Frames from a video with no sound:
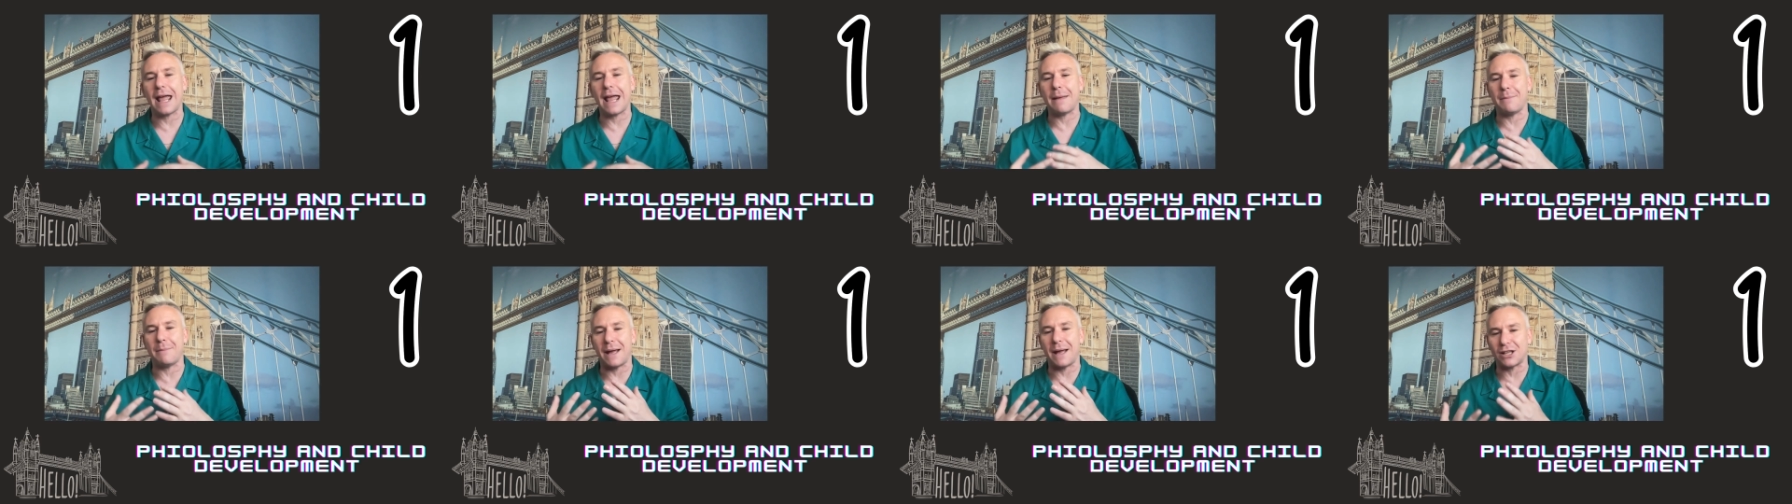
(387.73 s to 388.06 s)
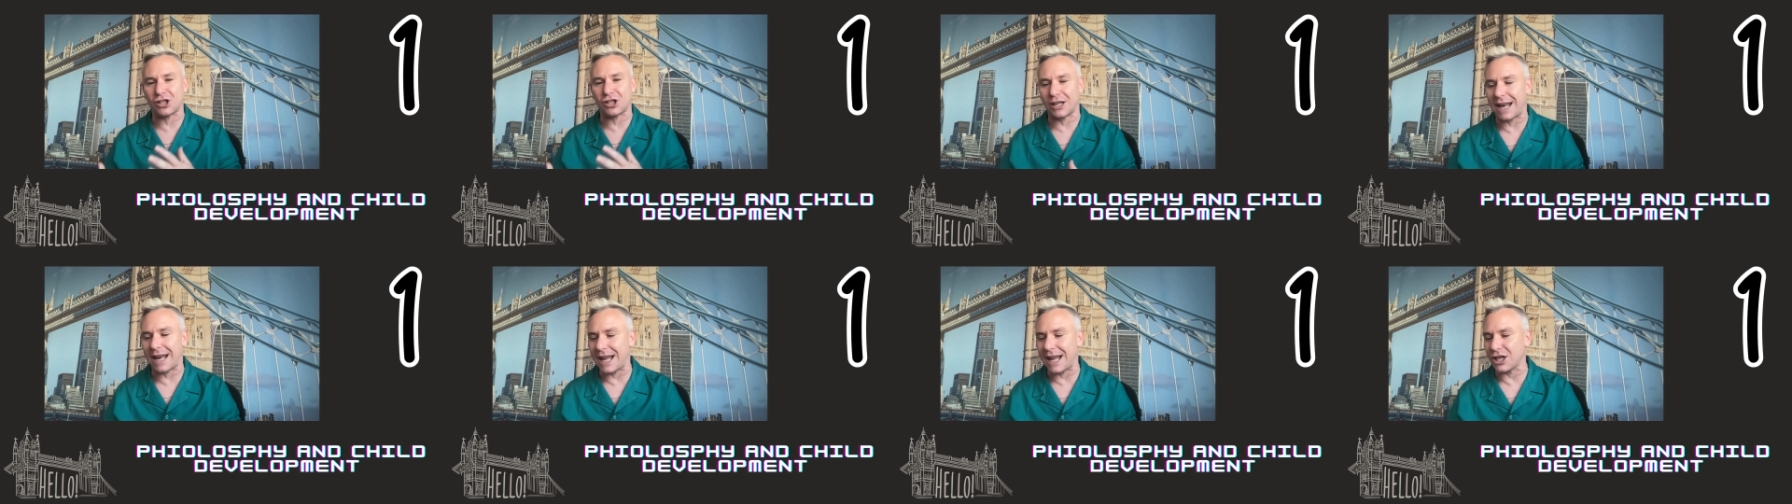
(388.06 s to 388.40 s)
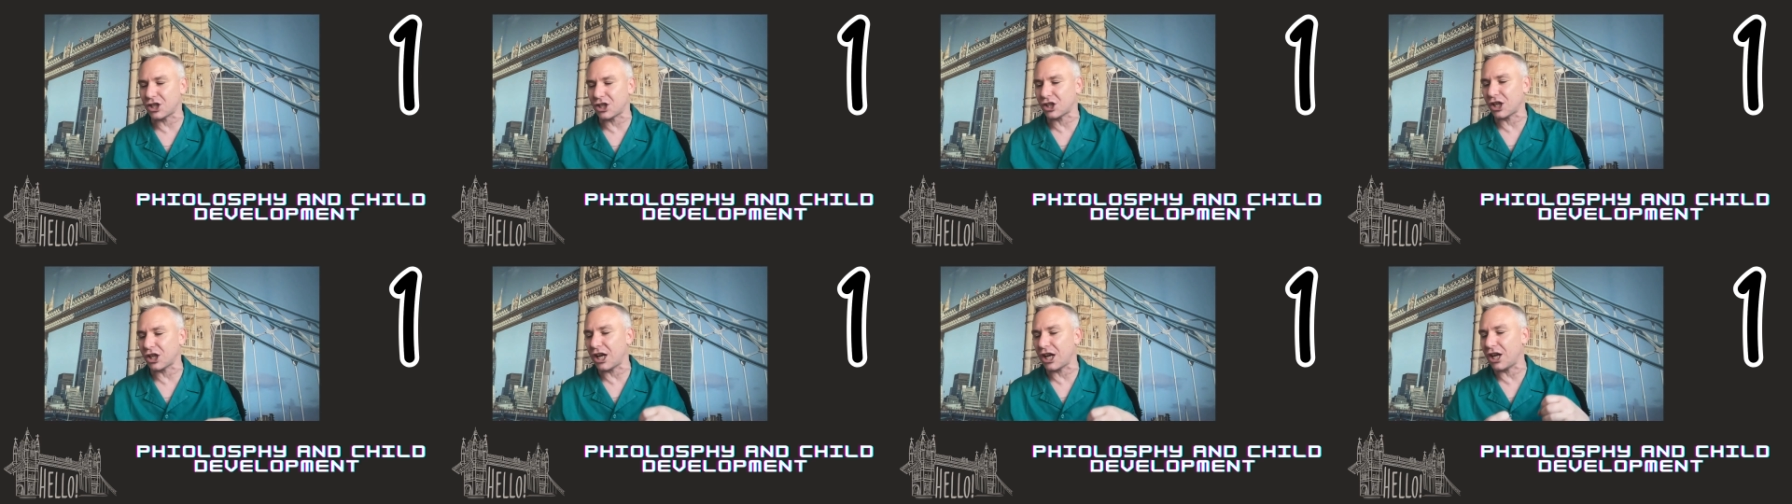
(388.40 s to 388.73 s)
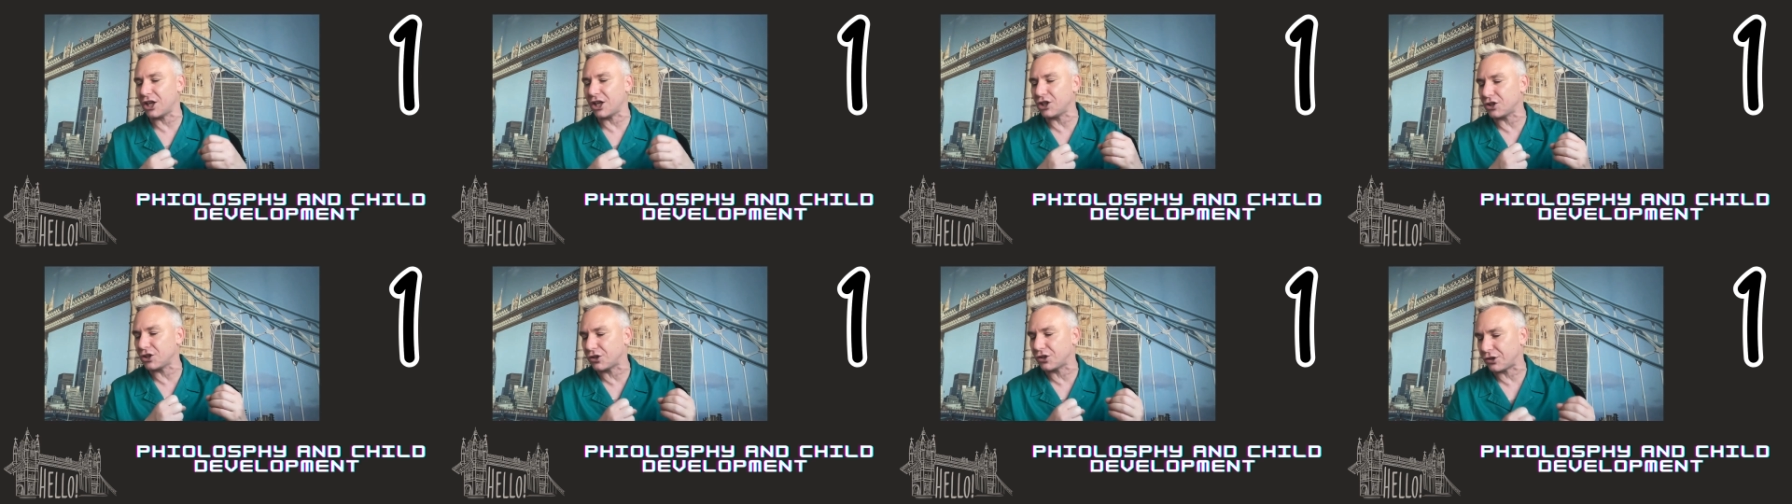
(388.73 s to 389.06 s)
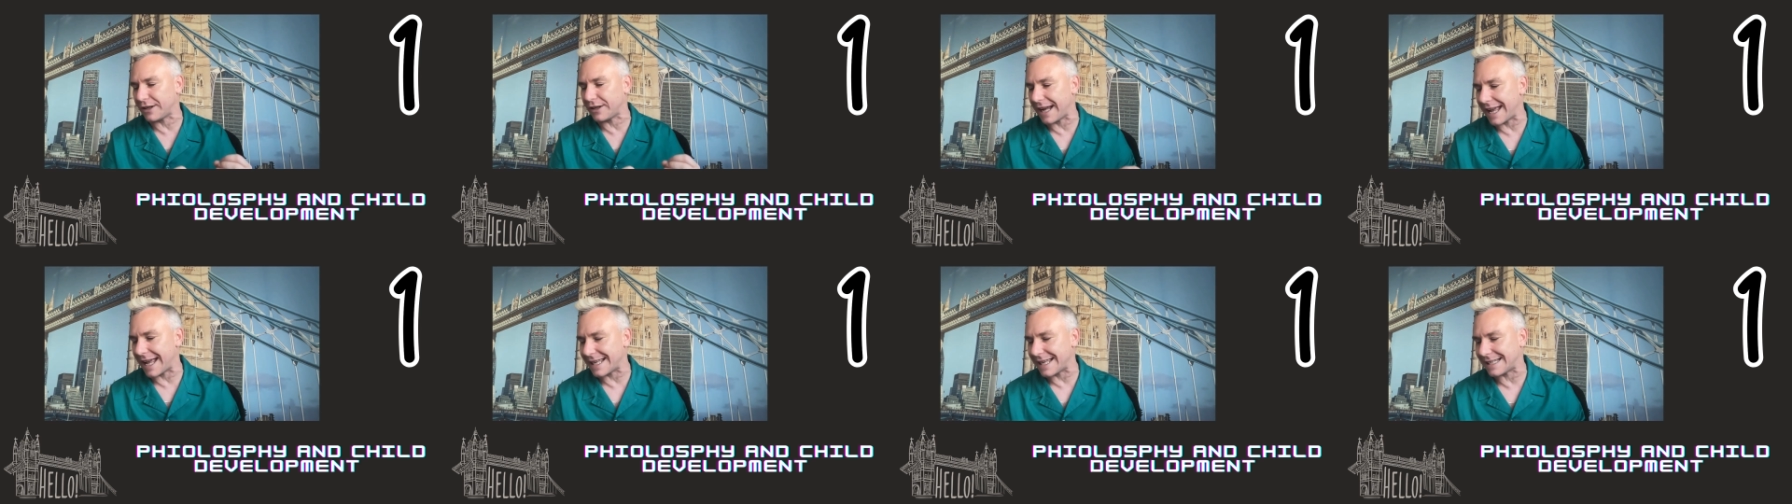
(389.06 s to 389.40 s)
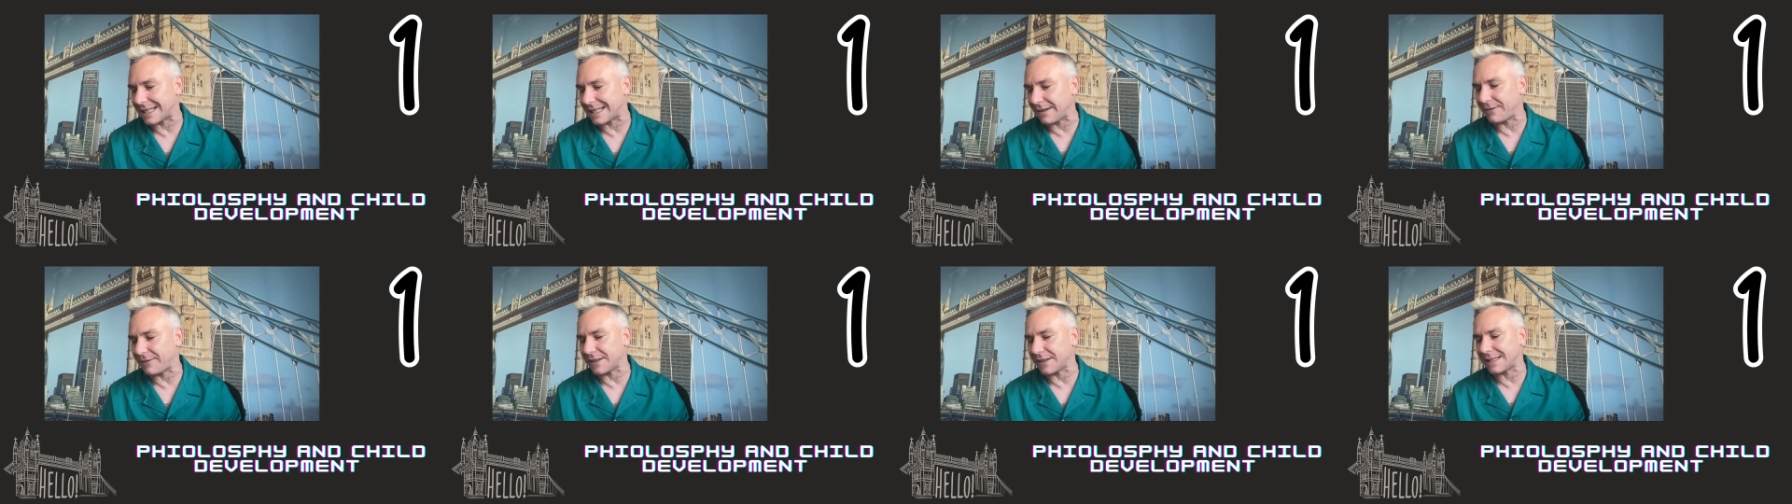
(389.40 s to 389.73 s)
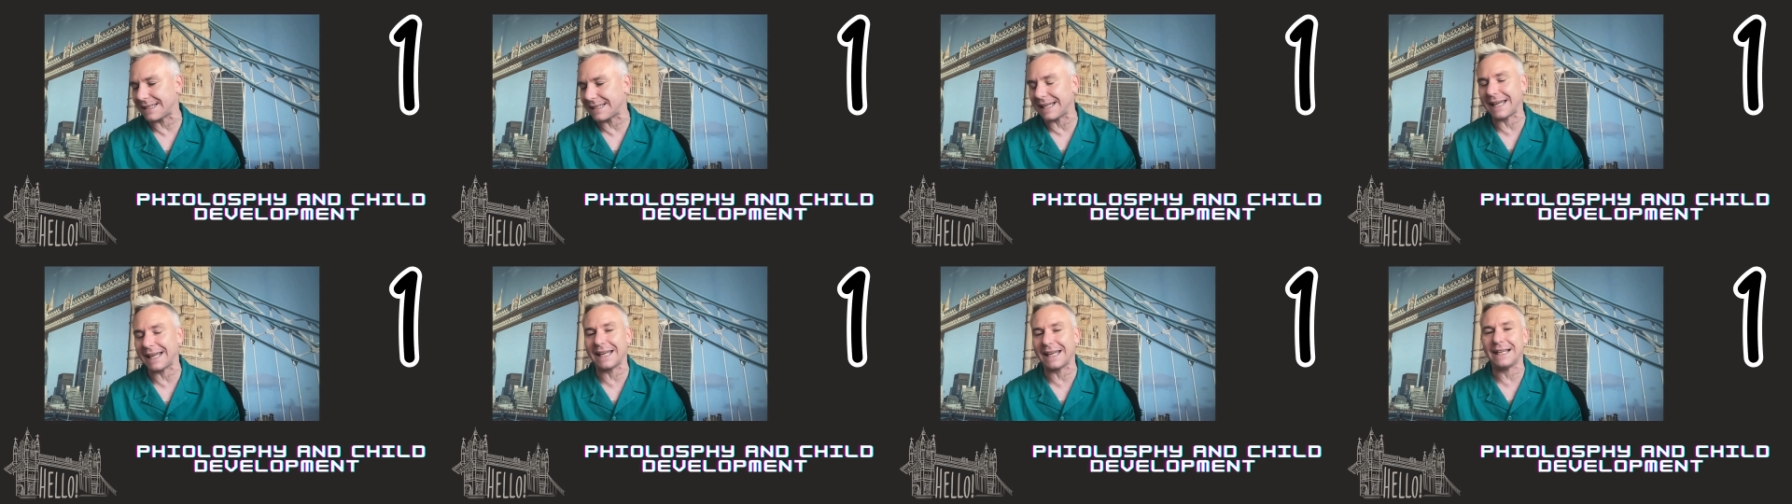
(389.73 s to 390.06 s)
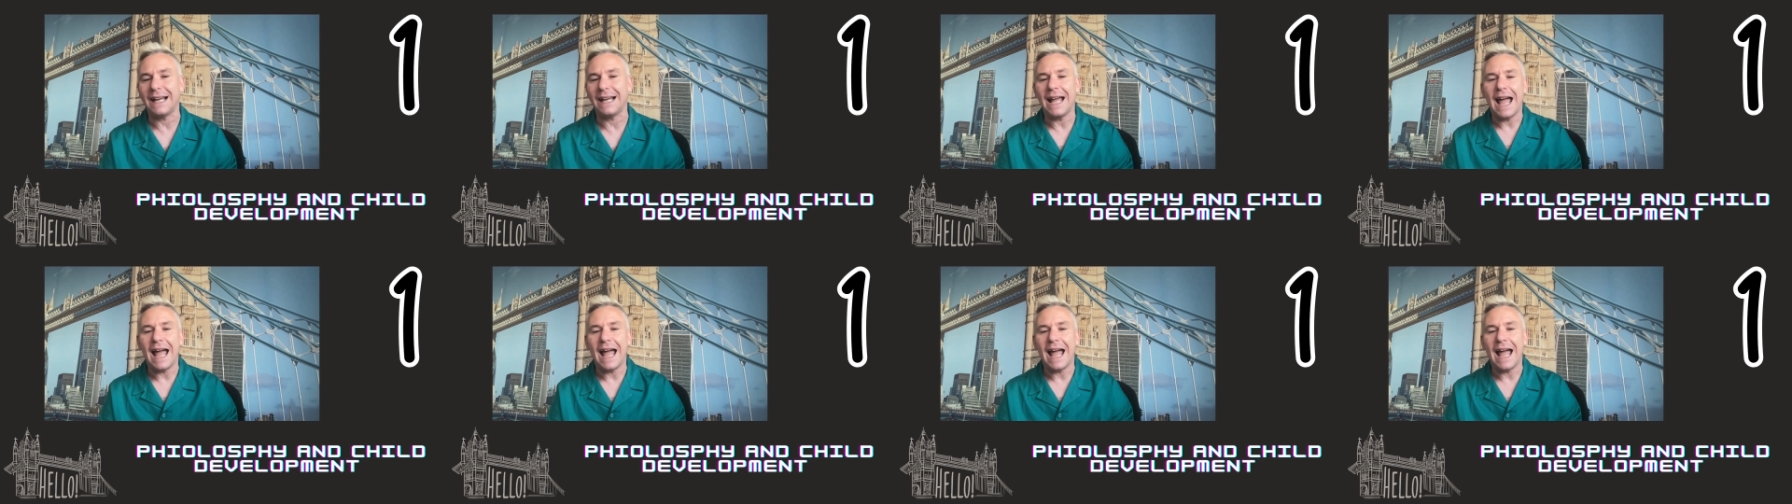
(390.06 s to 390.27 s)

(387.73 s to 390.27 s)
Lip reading: imagination, creativity,